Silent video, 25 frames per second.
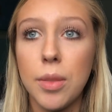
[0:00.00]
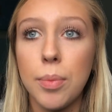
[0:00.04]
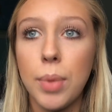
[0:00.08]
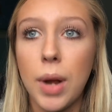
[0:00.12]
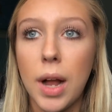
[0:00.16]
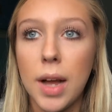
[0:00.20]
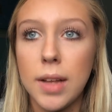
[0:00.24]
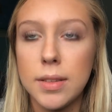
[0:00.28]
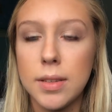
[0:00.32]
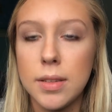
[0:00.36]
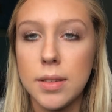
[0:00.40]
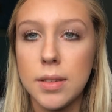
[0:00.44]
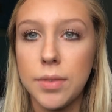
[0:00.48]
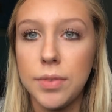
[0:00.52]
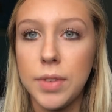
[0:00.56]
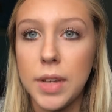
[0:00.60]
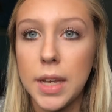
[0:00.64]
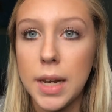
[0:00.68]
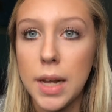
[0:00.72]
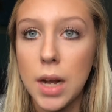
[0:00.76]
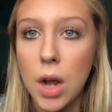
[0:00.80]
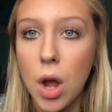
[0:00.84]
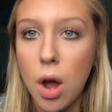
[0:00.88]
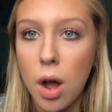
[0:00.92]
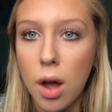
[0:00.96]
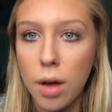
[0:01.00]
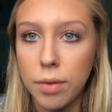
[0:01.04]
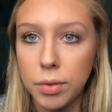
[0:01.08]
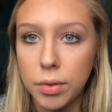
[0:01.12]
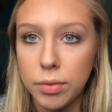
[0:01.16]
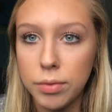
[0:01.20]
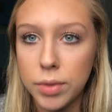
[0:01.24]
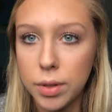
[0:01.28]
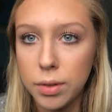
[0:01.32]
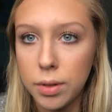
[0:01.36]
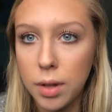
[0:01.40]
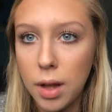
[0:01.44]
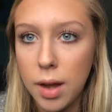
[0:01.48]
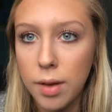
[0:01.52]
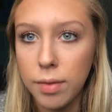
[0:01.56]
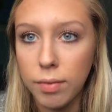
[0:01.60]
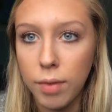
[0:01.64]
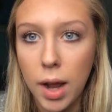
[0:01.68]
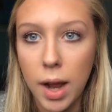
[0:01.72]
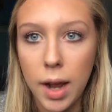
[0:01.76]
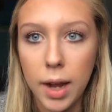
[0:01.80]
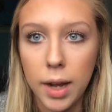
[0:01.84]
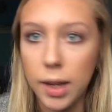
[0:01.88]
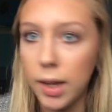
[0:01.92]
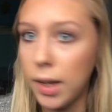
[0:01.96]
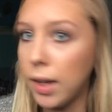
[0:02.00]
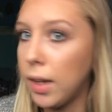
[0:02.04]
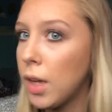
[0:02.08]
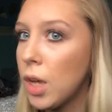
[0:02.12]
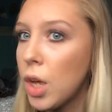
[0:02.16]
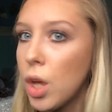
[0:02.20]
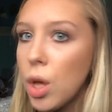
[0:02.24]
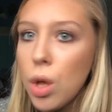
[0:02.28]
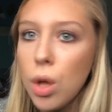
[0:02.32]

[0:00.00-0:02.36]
process of getting off of ZOLOFT, I